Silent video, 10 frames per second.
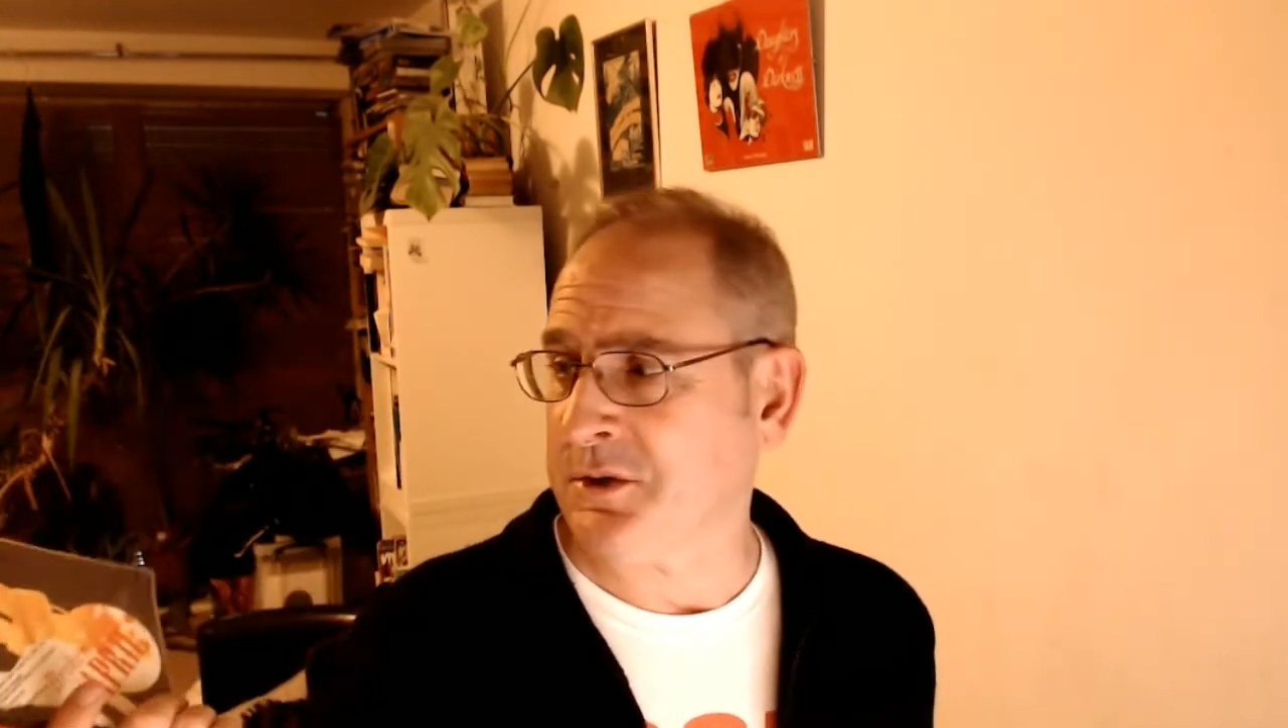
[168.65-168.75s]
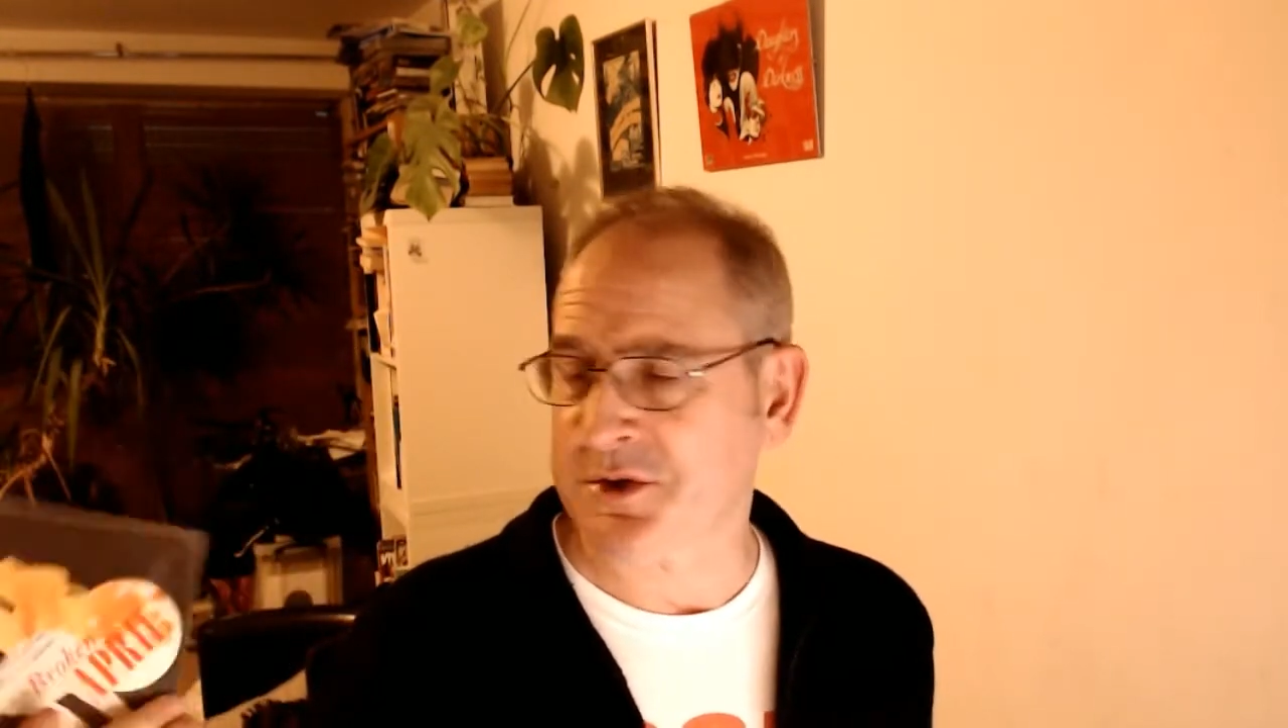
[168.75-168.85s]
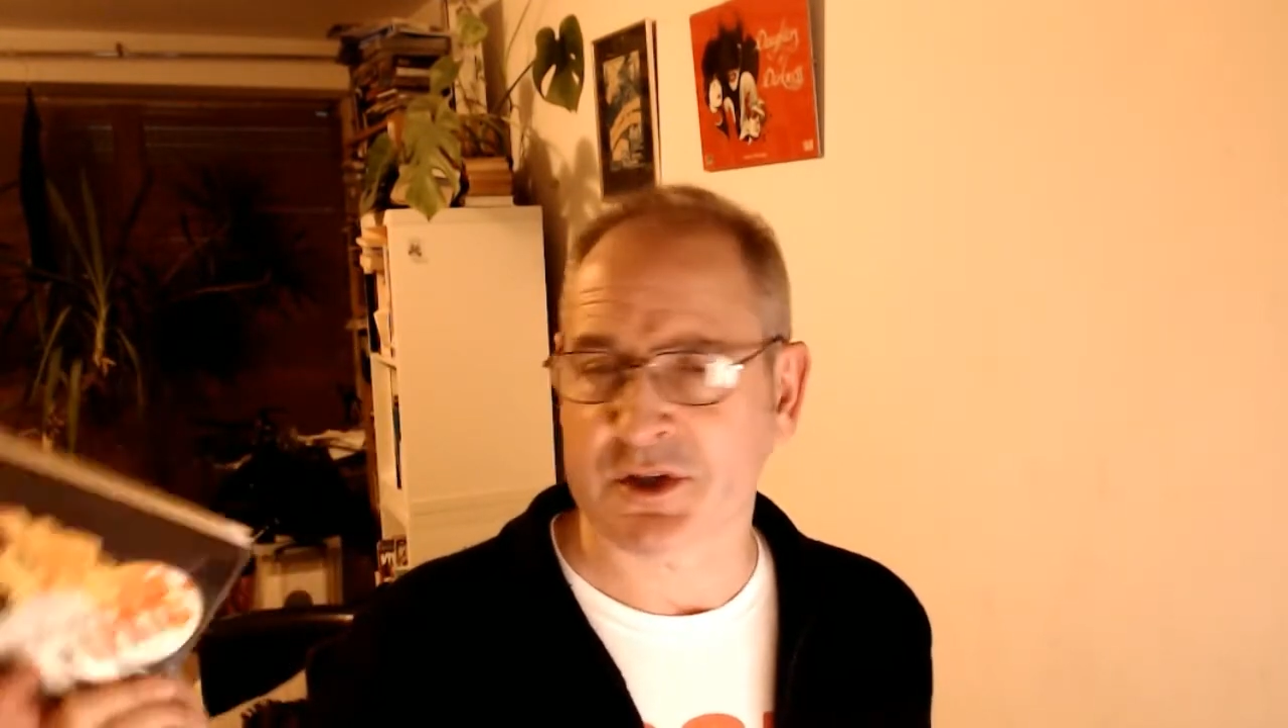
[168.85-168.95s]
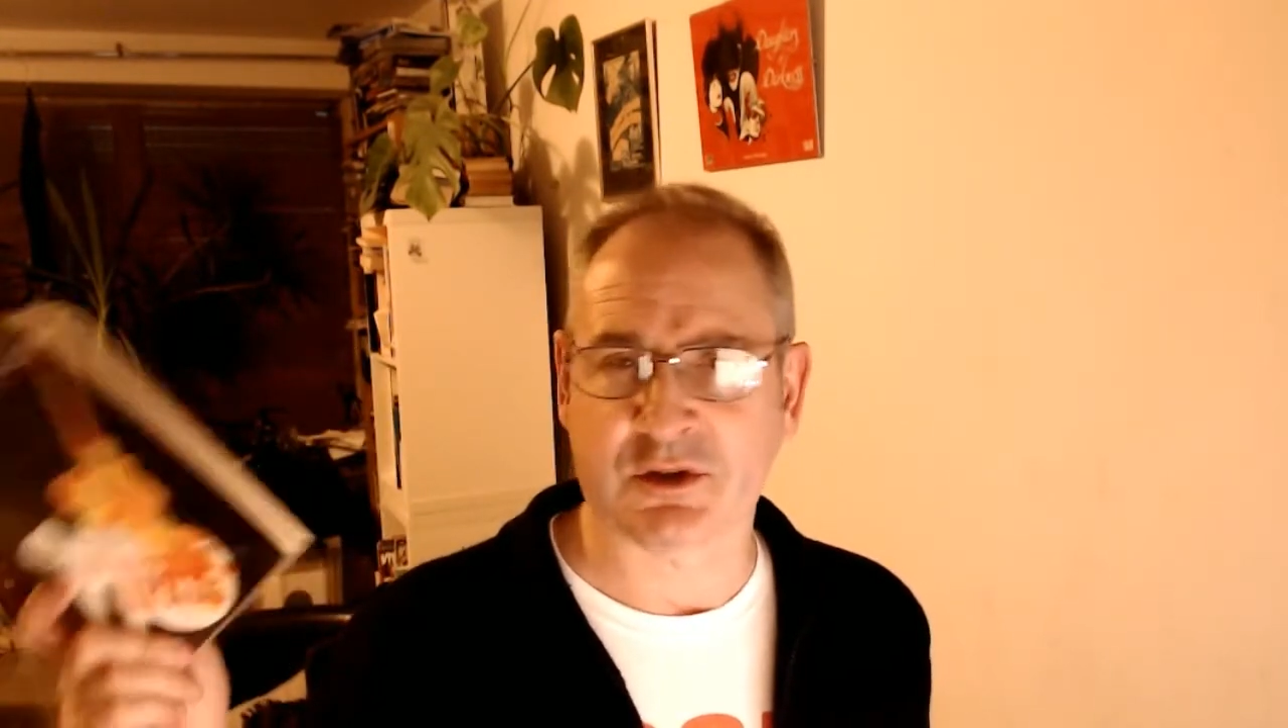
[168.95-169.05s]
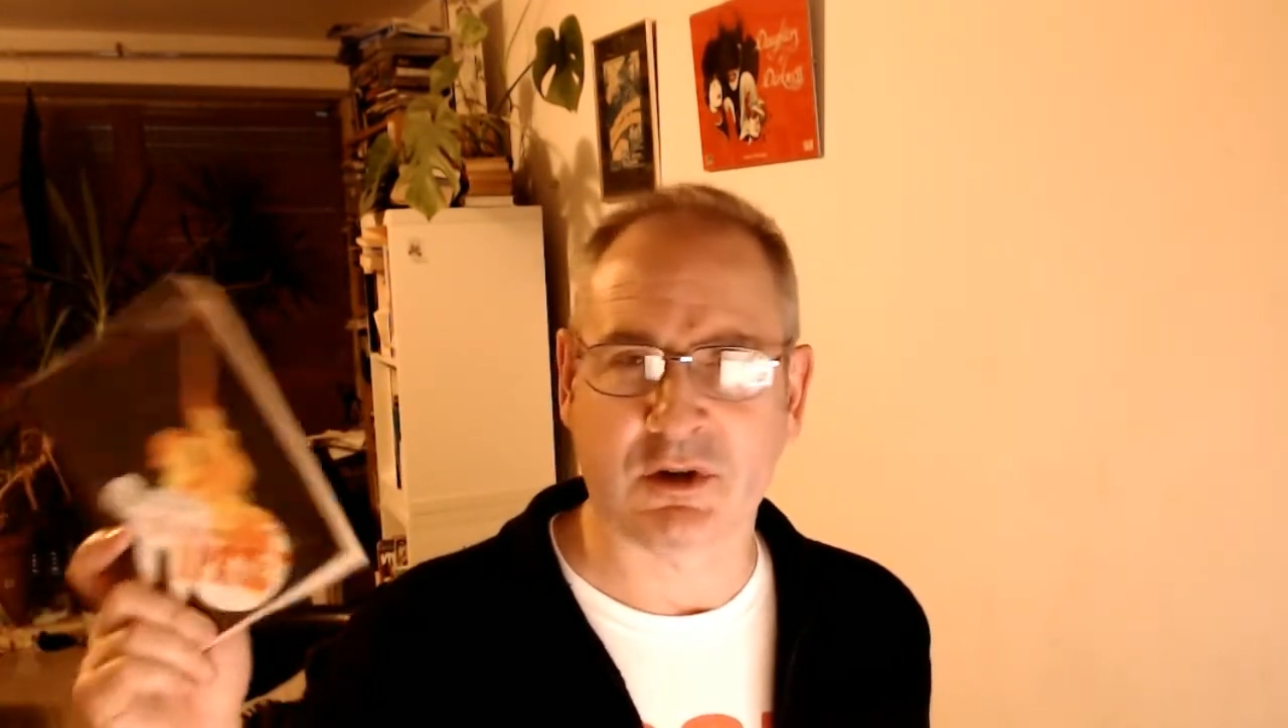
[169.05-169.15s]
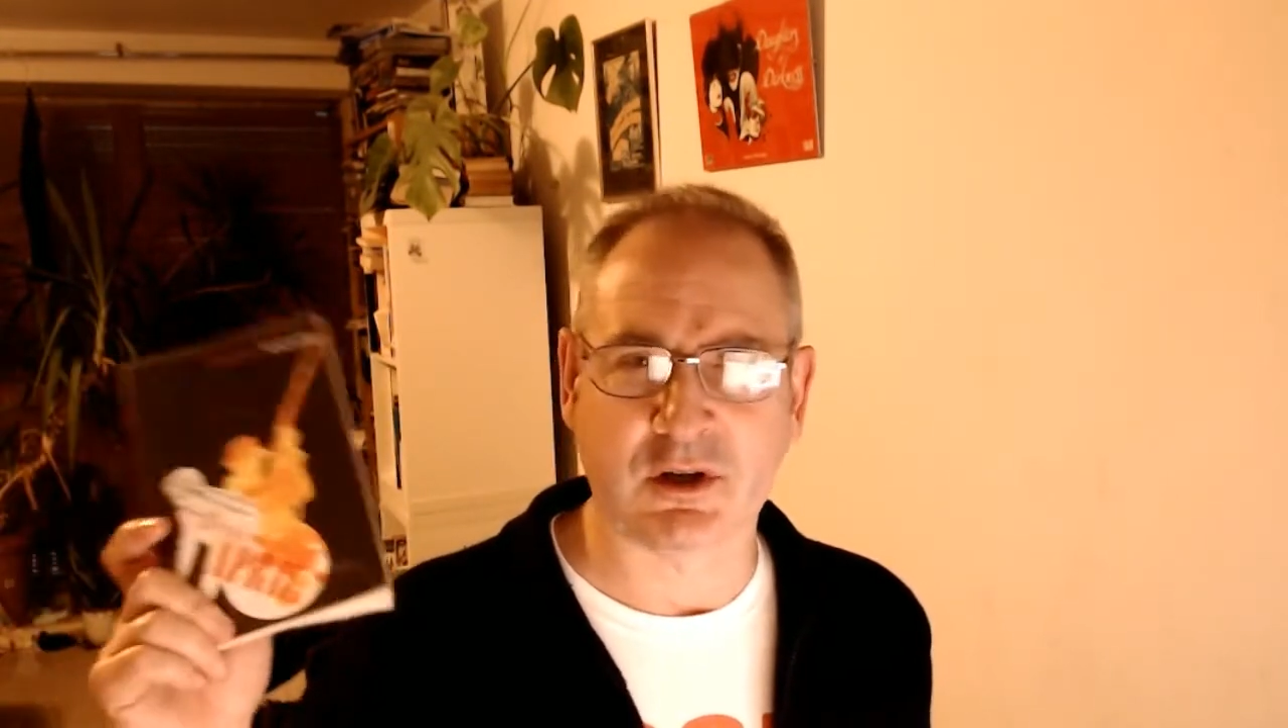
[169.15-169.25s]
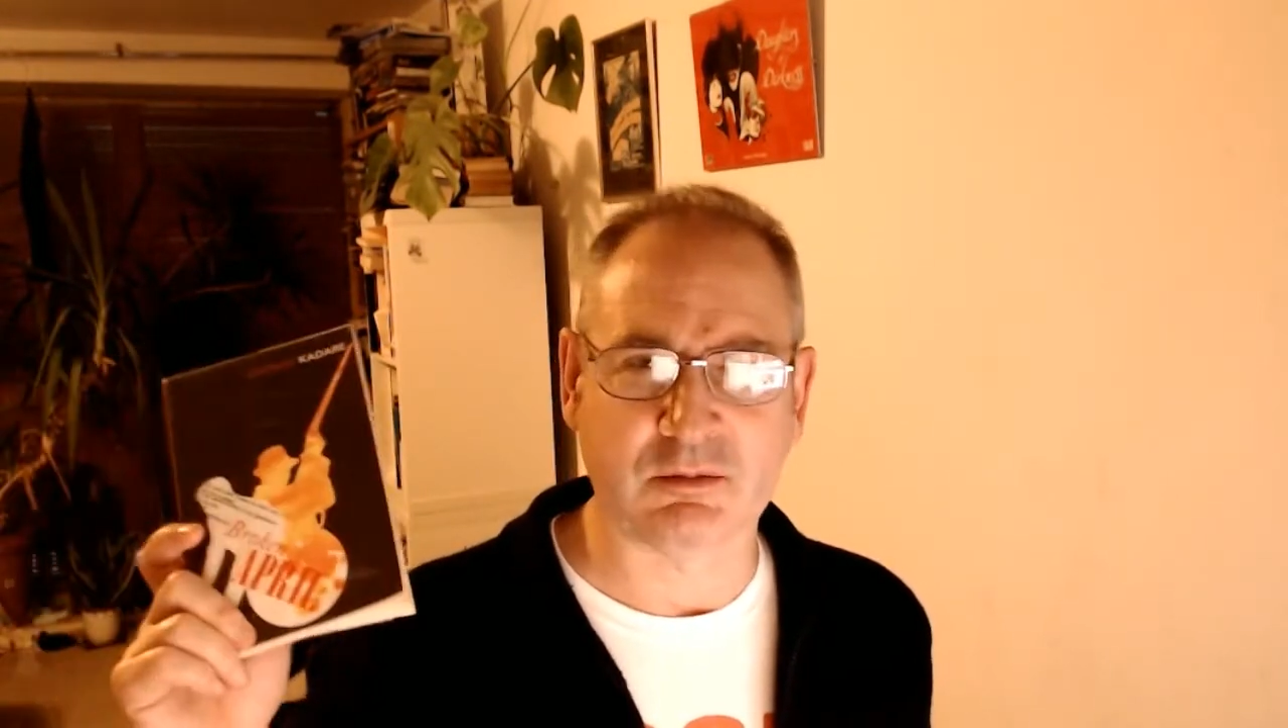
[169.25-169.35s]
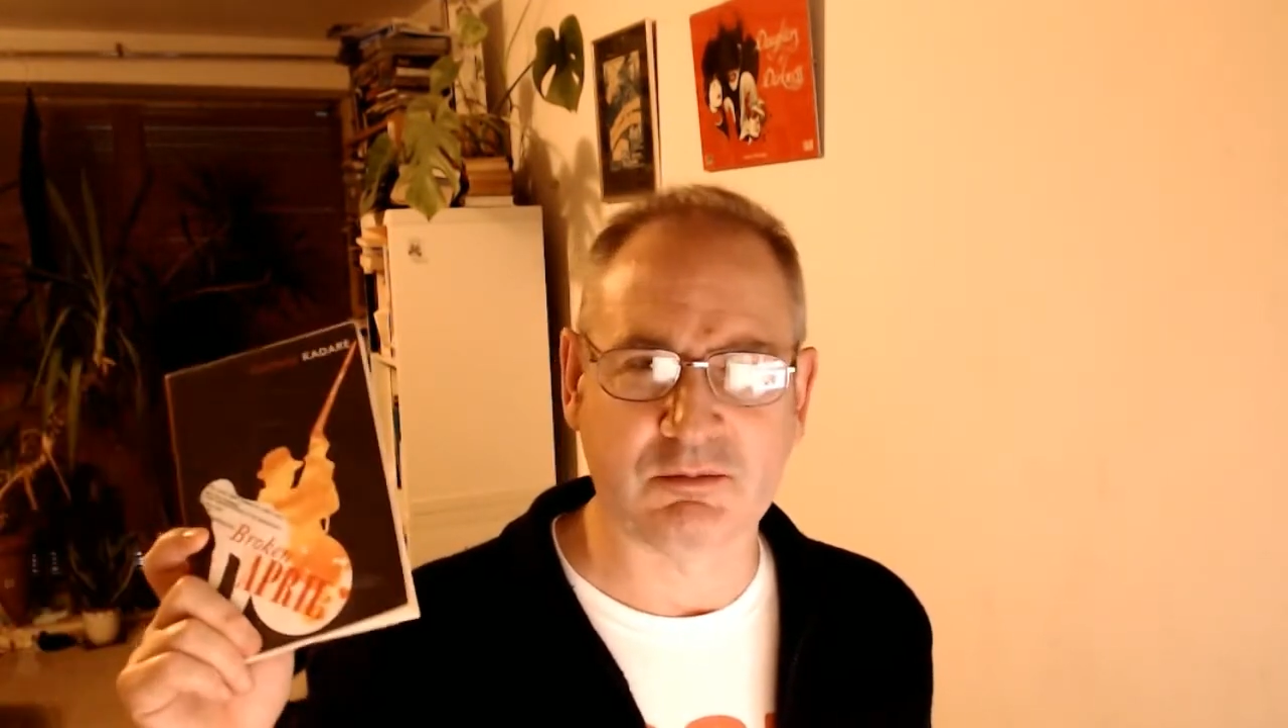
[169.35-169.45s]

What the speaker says: just kind of